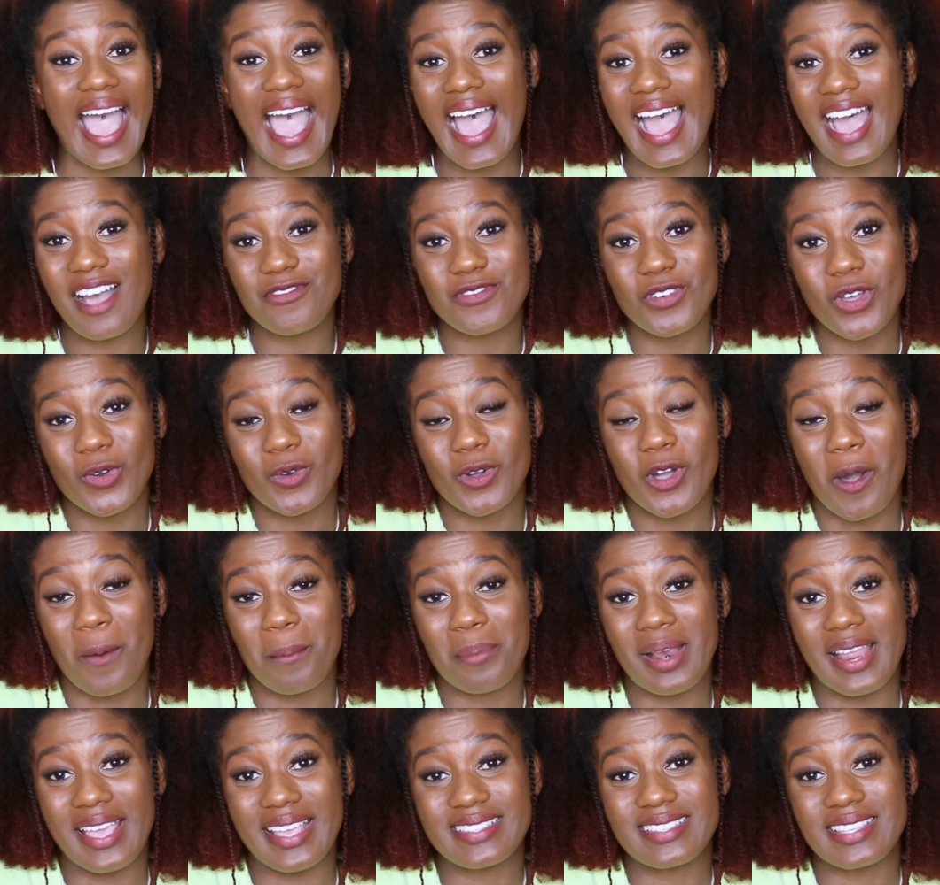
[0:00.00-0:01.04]
I have no
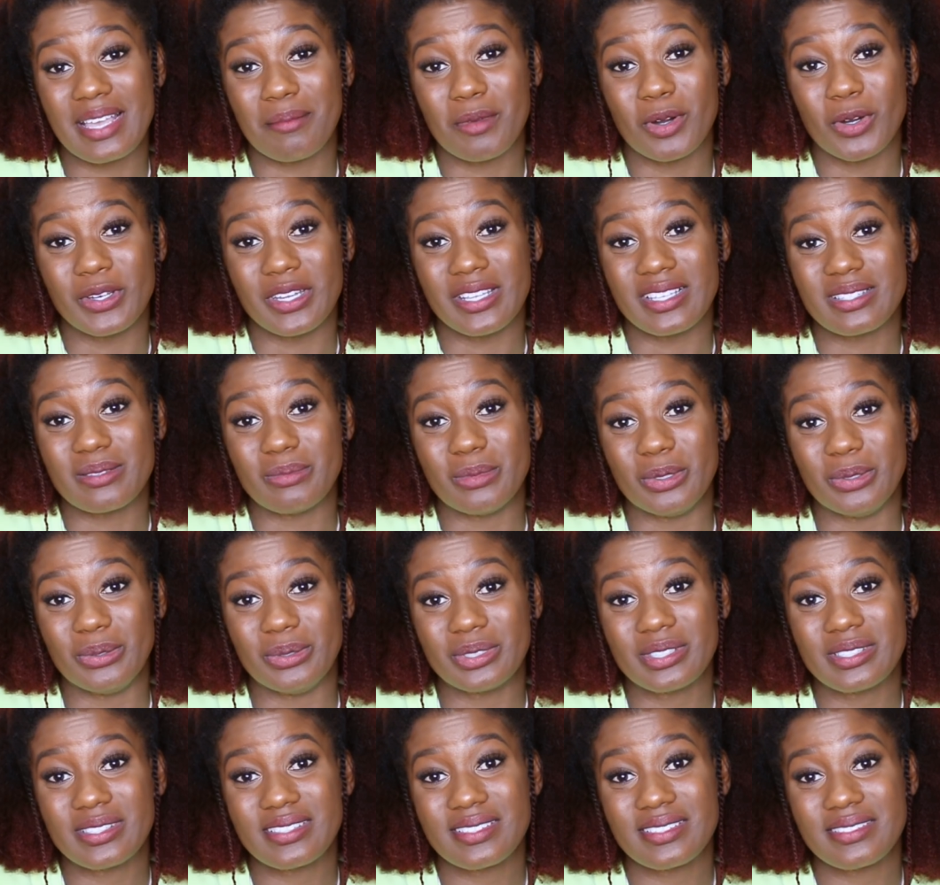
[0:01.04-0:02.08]
complaints about this
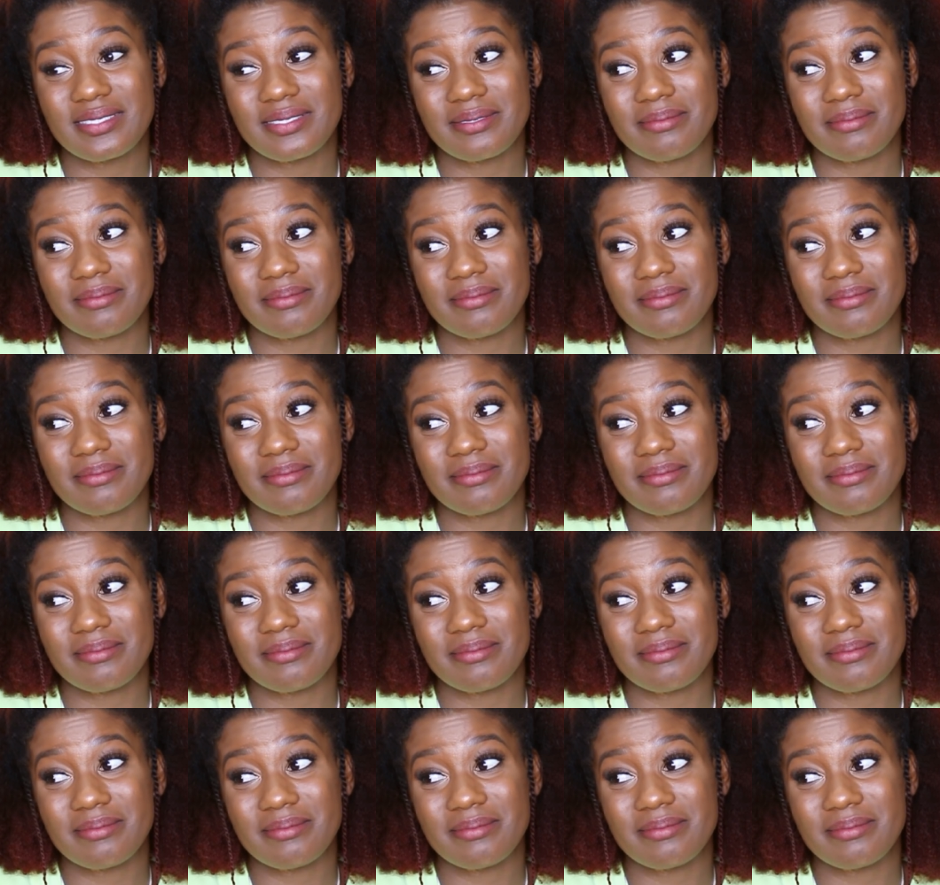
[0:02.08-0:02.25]
mousse,